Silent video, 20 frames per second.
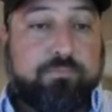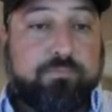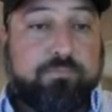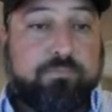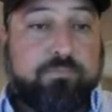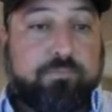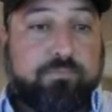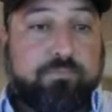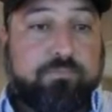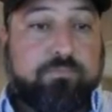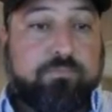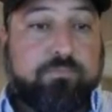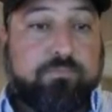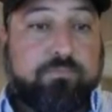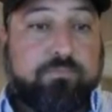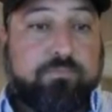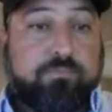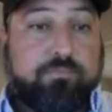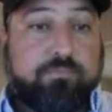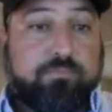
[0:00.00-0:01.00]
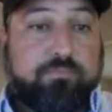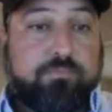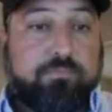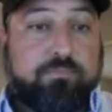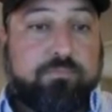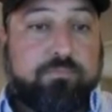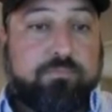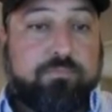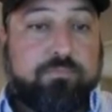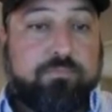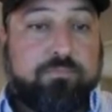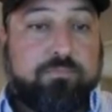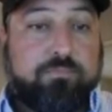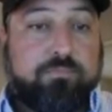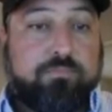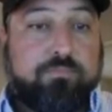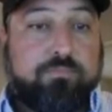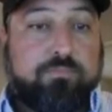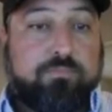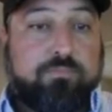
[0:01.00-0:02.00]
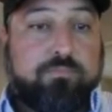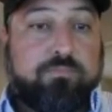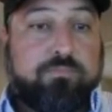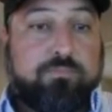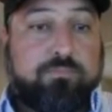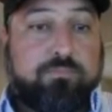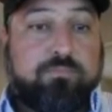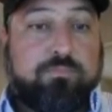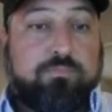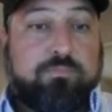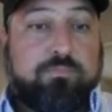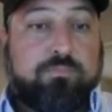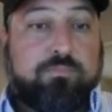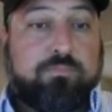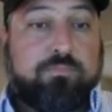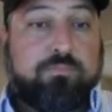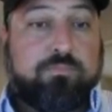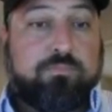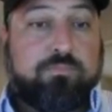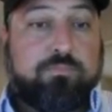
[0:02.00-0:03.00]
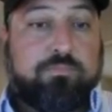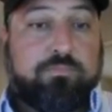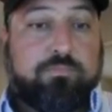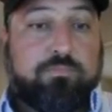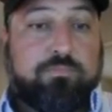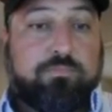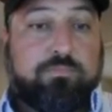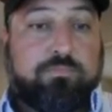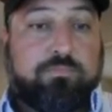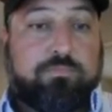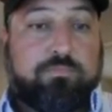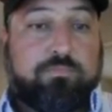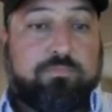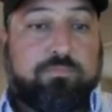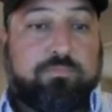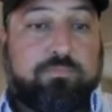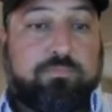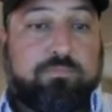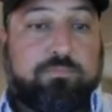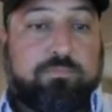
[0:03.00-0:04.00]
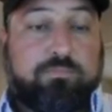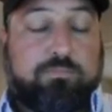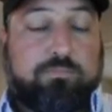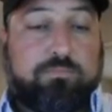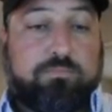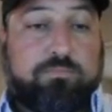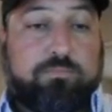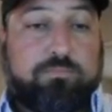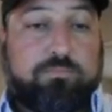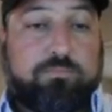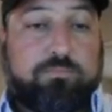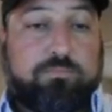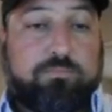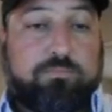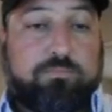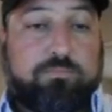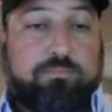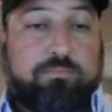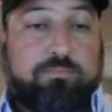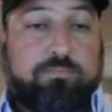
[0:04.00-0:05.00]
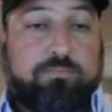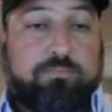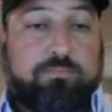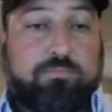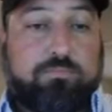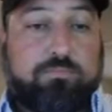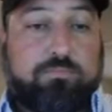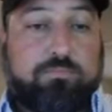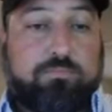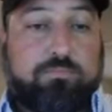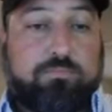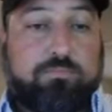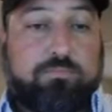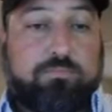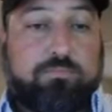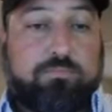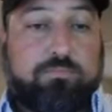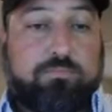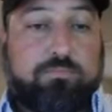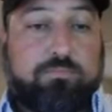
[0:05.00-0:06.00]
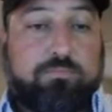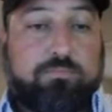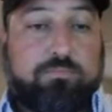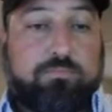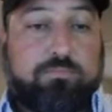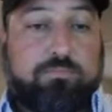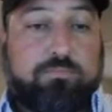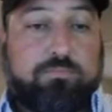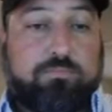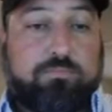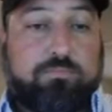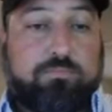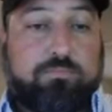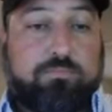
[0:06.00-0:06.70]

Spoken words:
This person isn't speaking.